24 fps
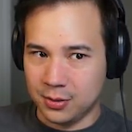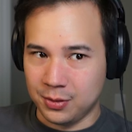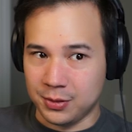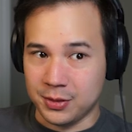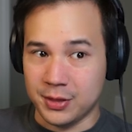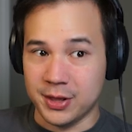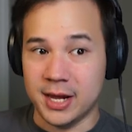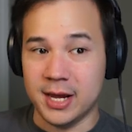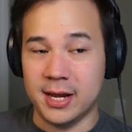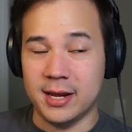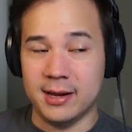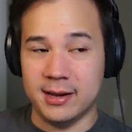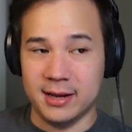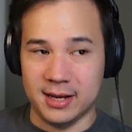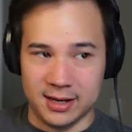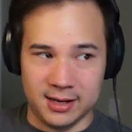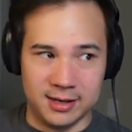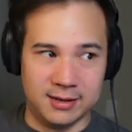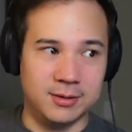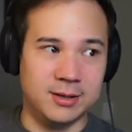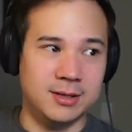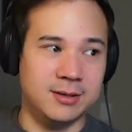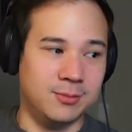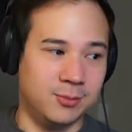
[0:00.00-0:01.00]

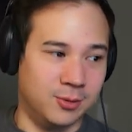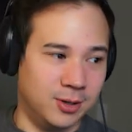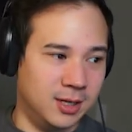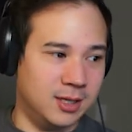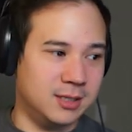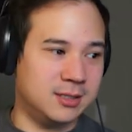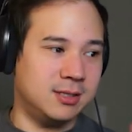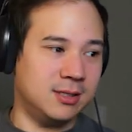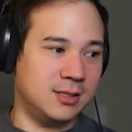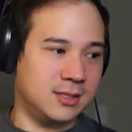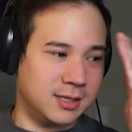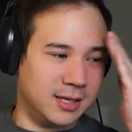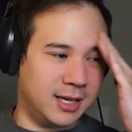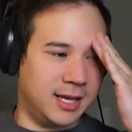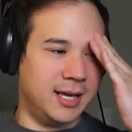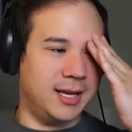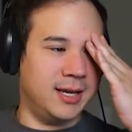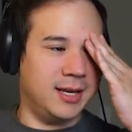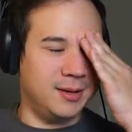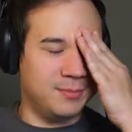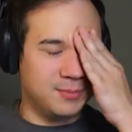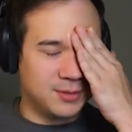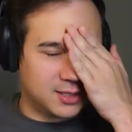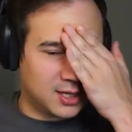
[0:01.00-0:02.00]
Then what's his
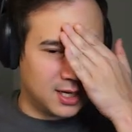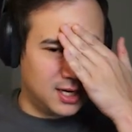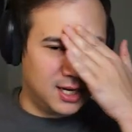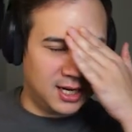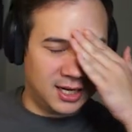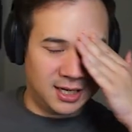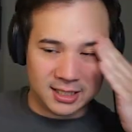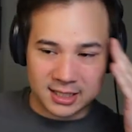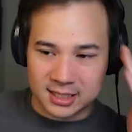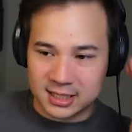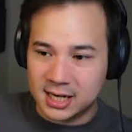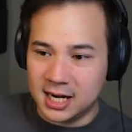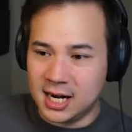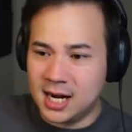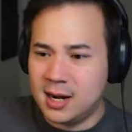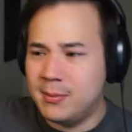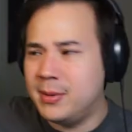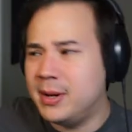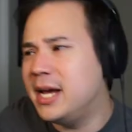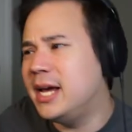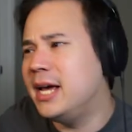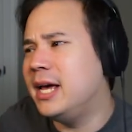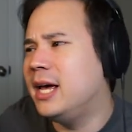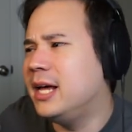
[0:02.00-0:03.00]
name's gonna come
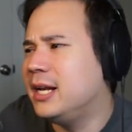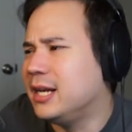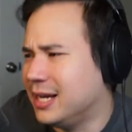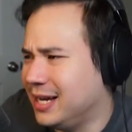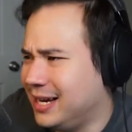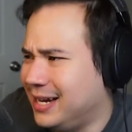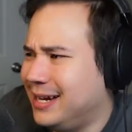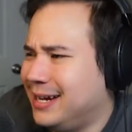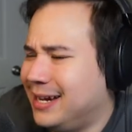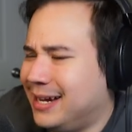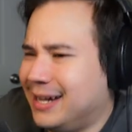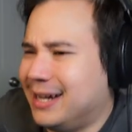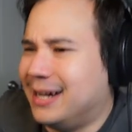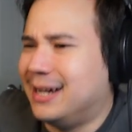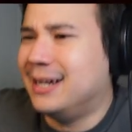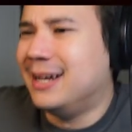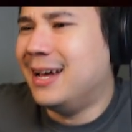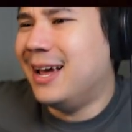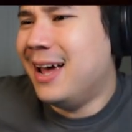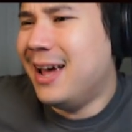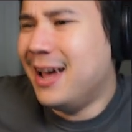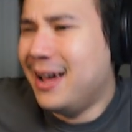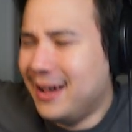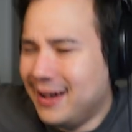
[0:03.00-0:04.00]
in here?
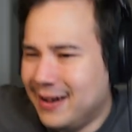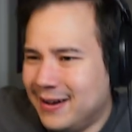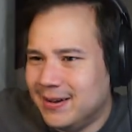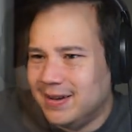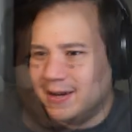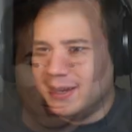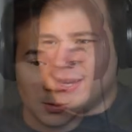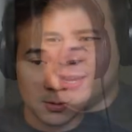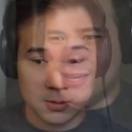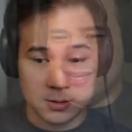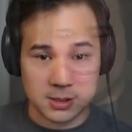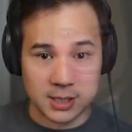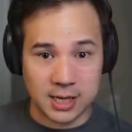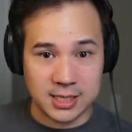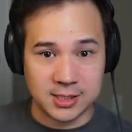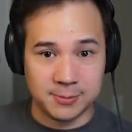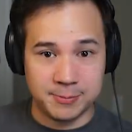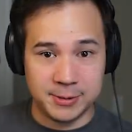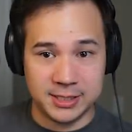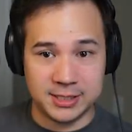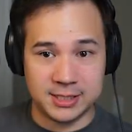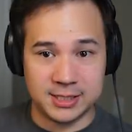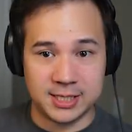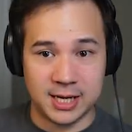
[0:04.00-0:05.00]
Slice of
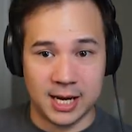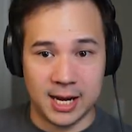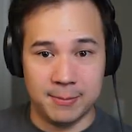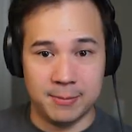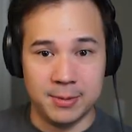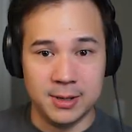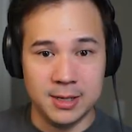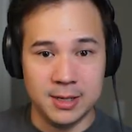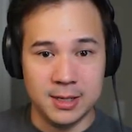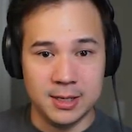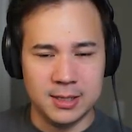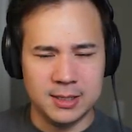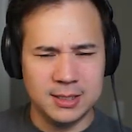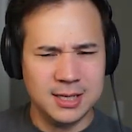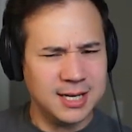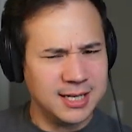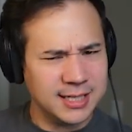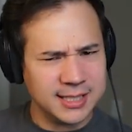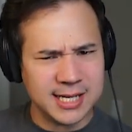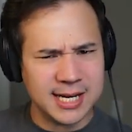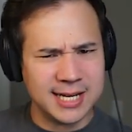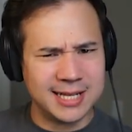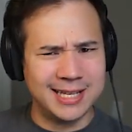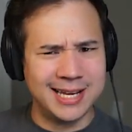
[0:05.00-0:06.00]
pizza time. Not
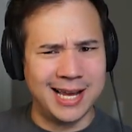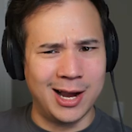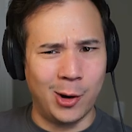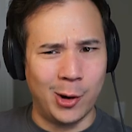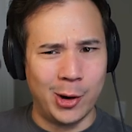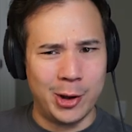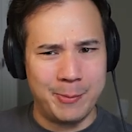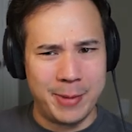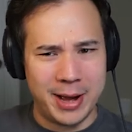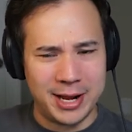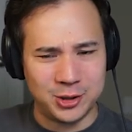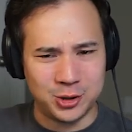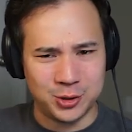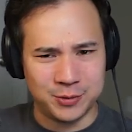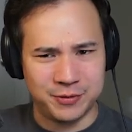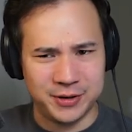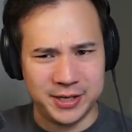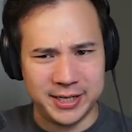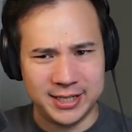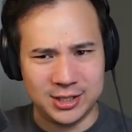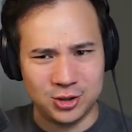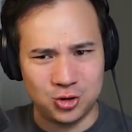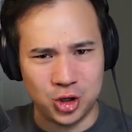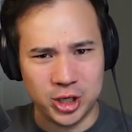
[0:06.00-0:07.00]
exactly how I imagine
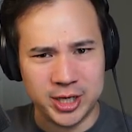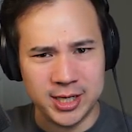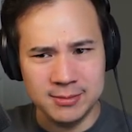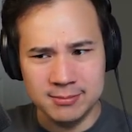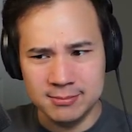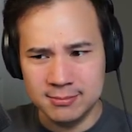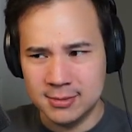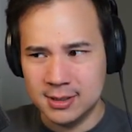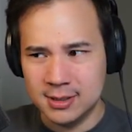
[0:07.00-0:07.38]
feeding a chicken.